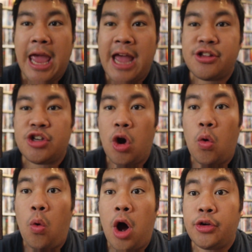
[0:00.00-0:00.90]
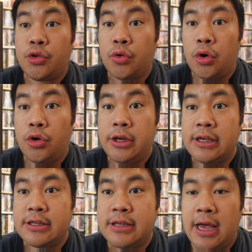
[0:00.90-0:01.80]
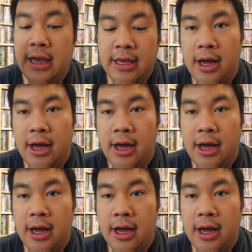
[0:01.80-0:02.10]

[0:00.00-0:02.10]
Kanto Wanderer is a